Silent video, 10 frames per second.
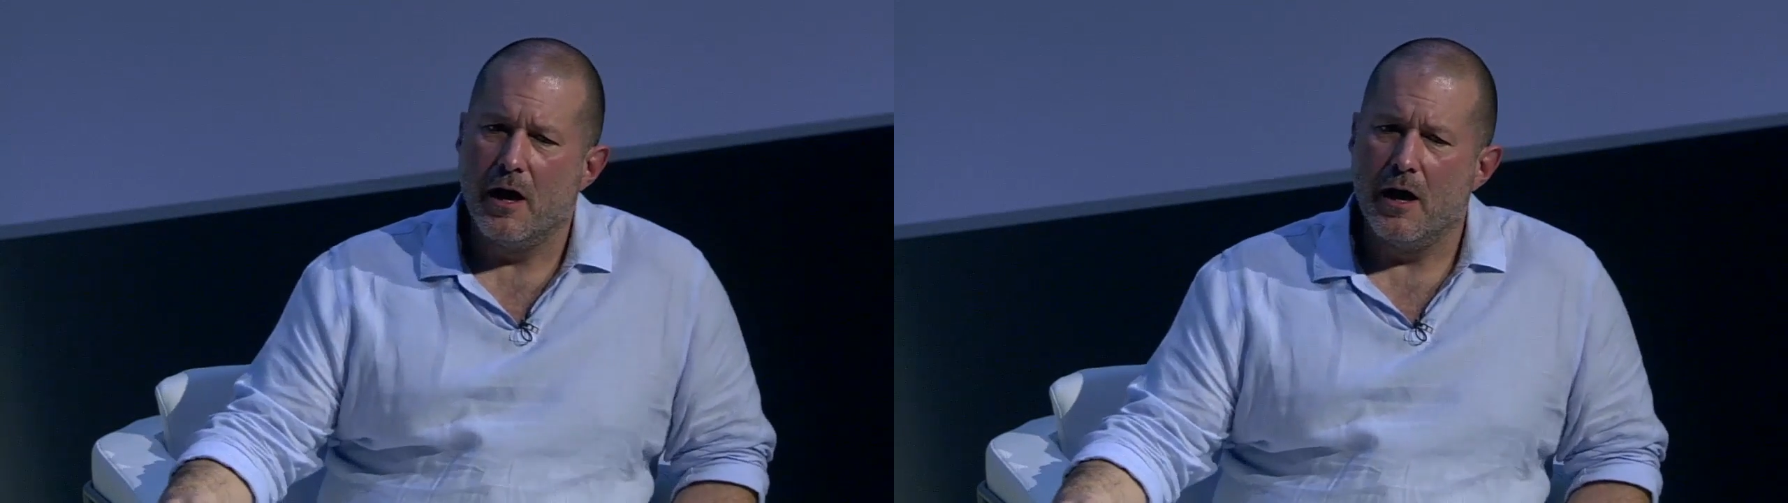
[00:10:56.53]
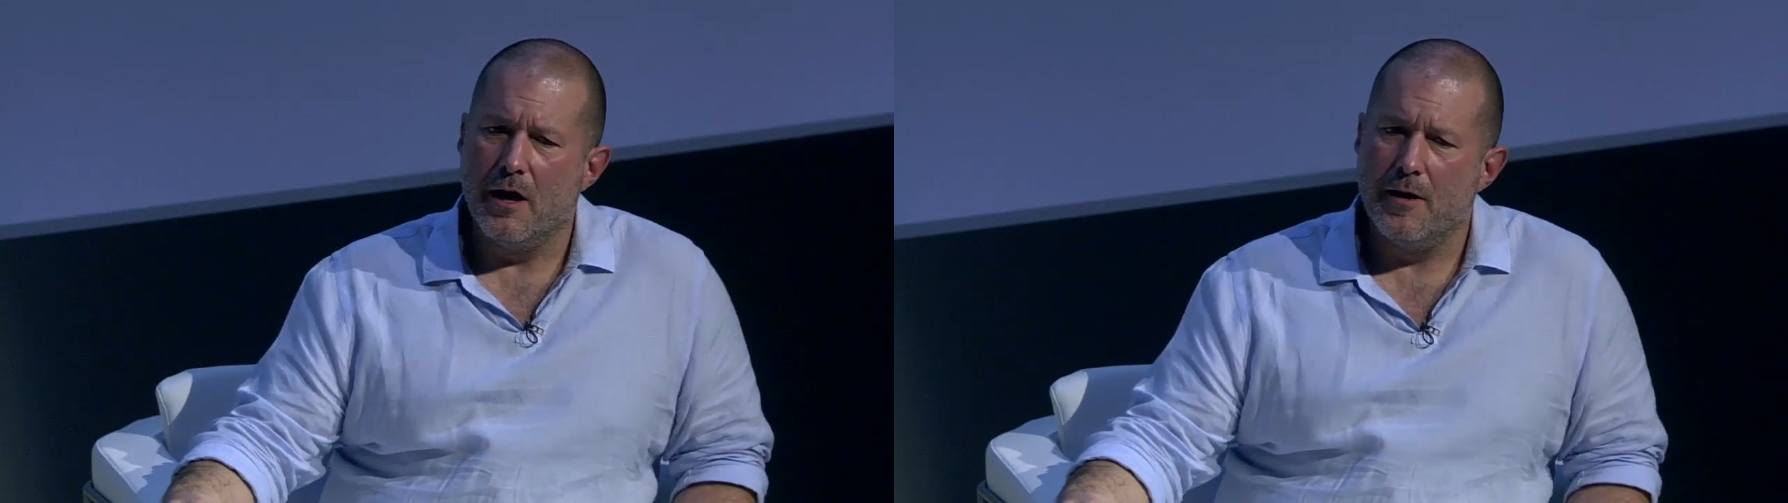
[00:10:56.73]

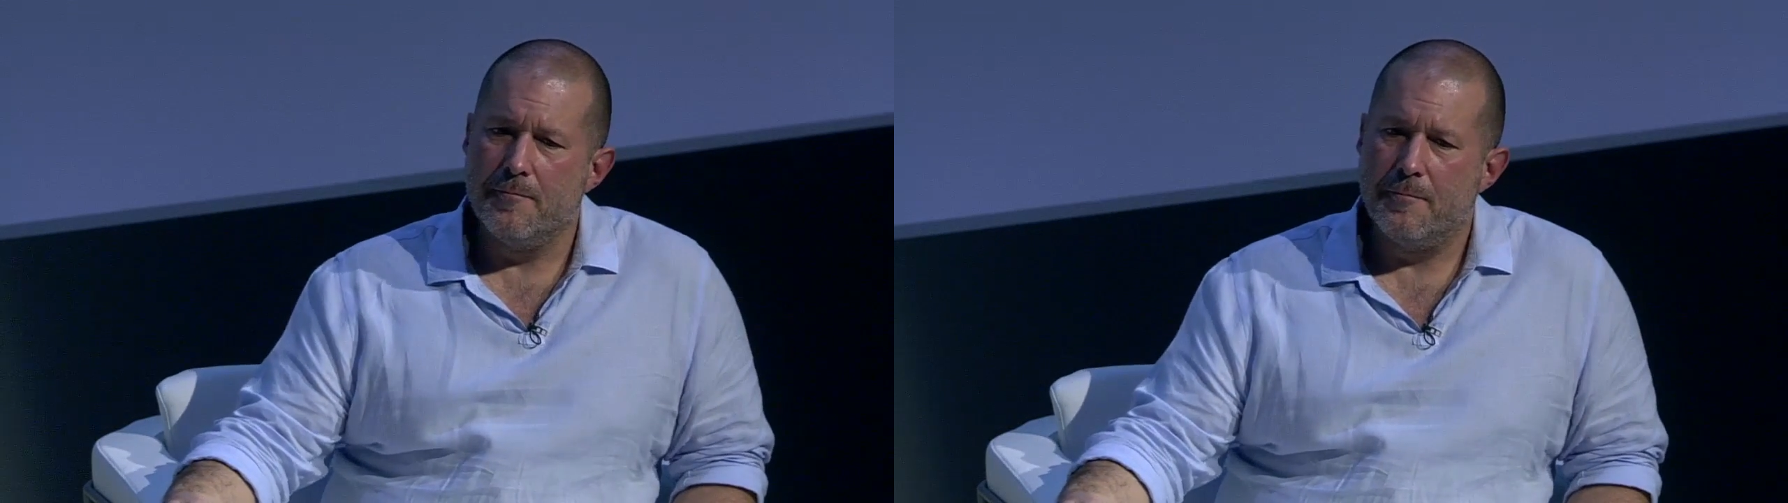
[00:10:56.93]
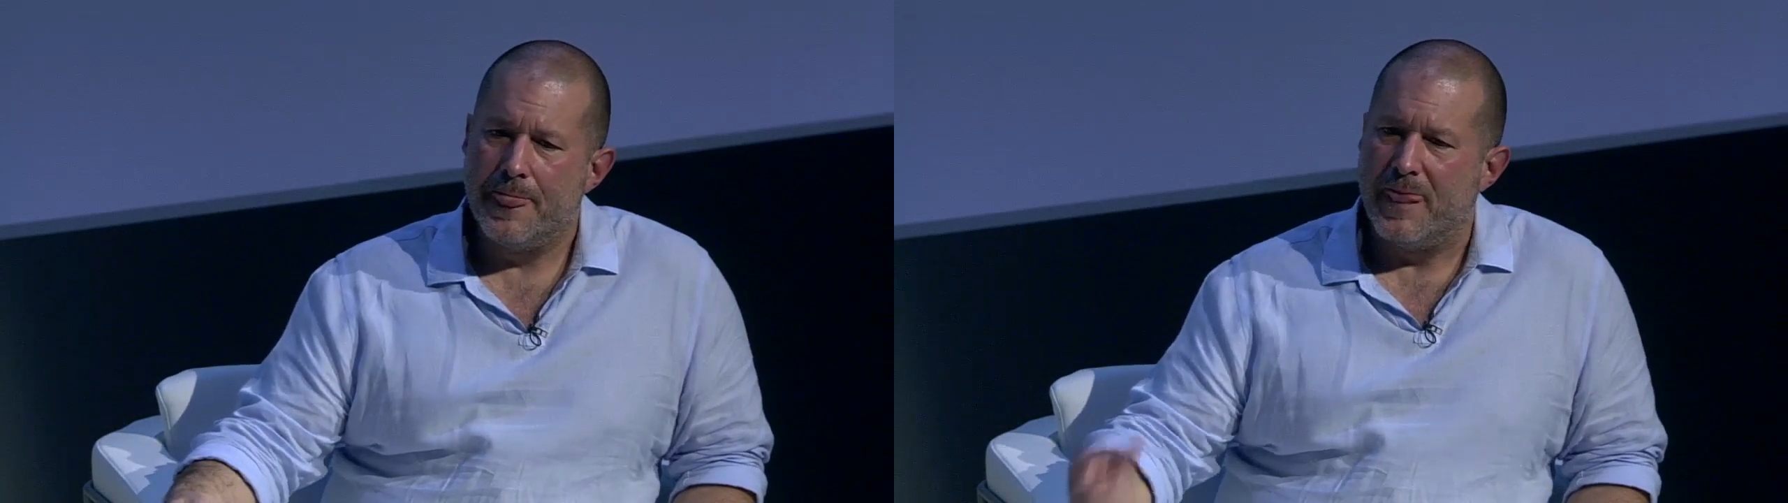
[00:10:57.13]

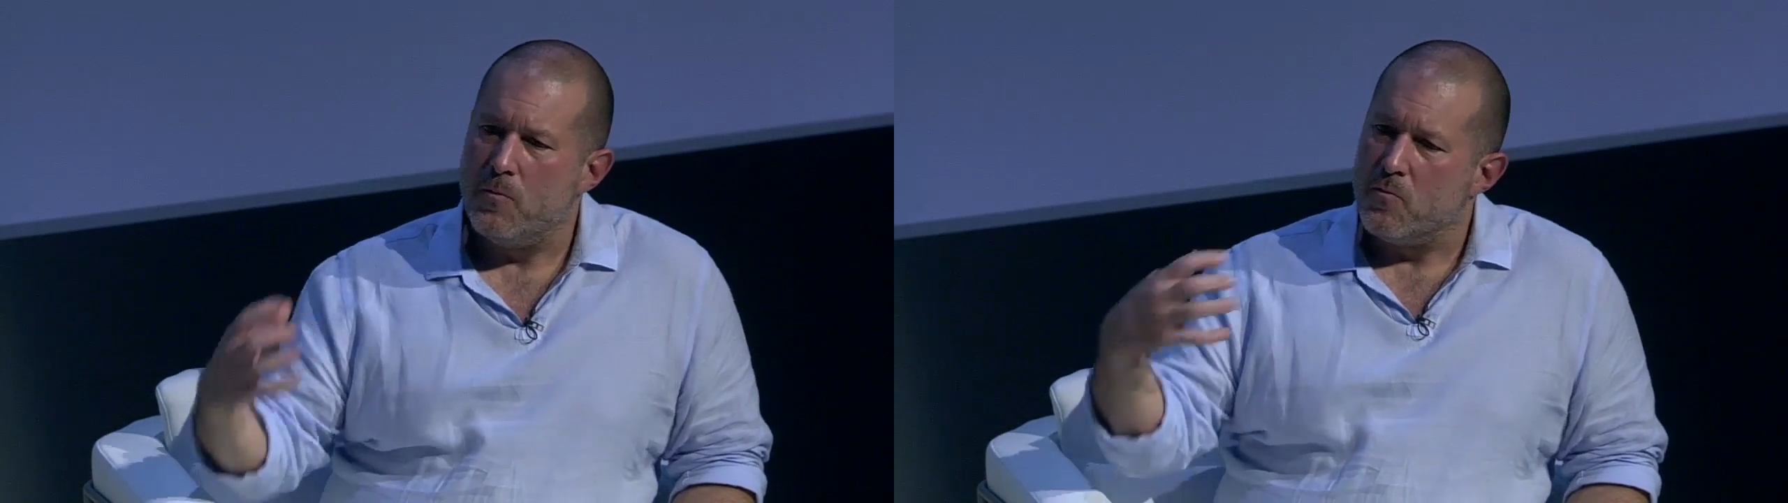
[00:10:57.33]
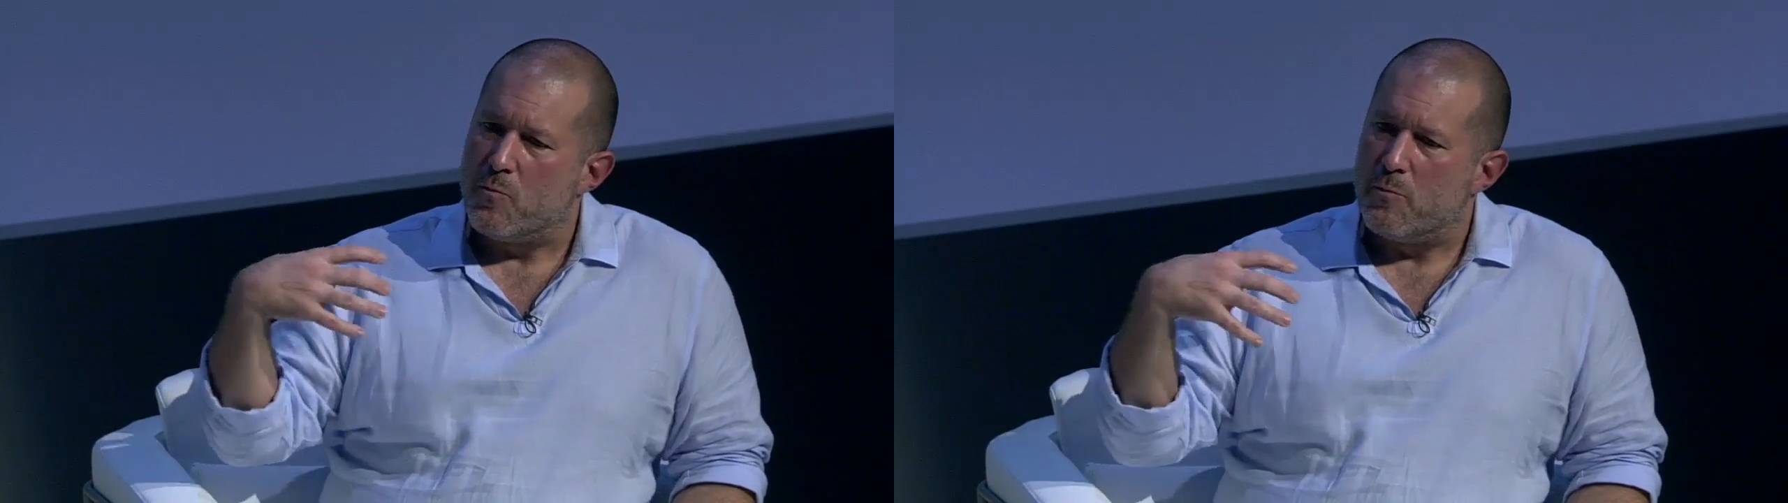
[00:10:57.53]

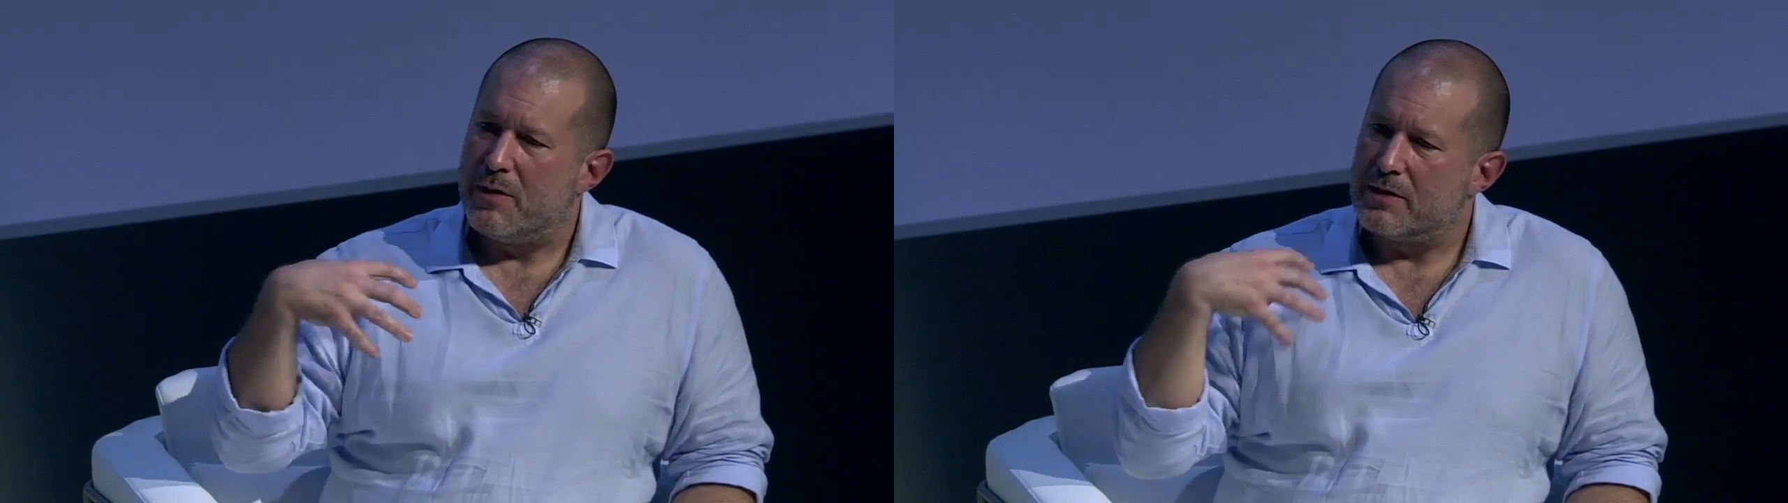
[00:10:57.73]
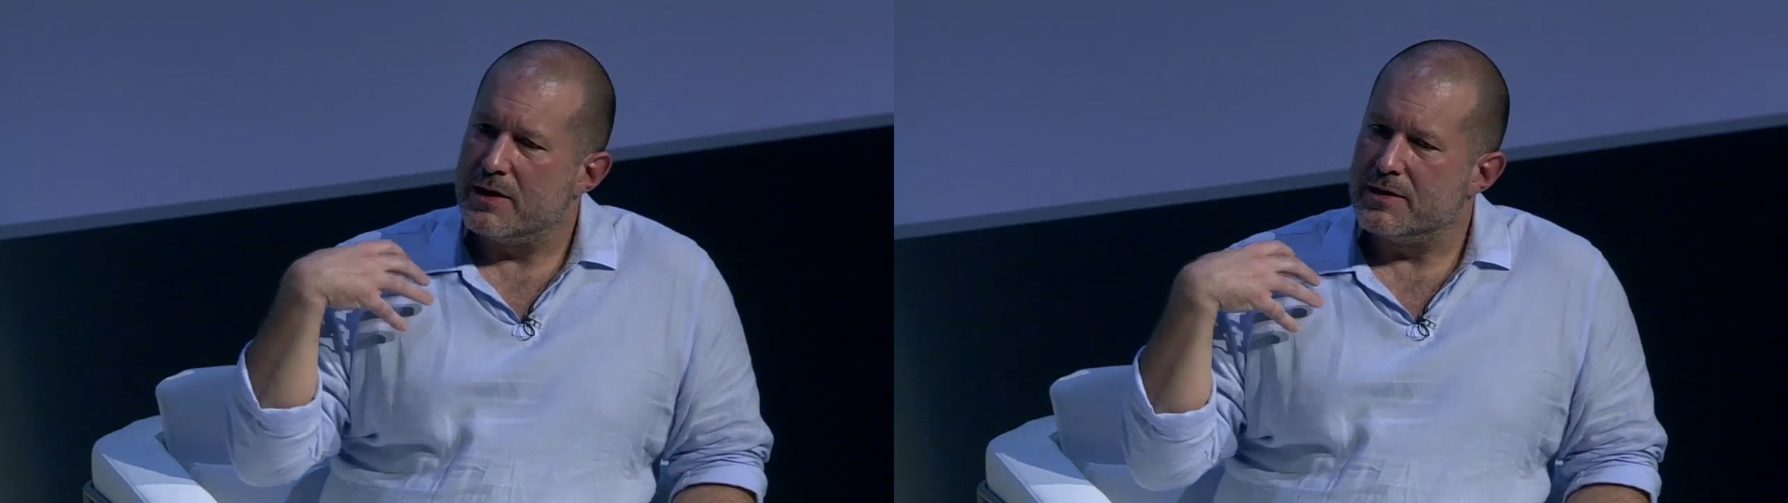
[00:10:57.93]
but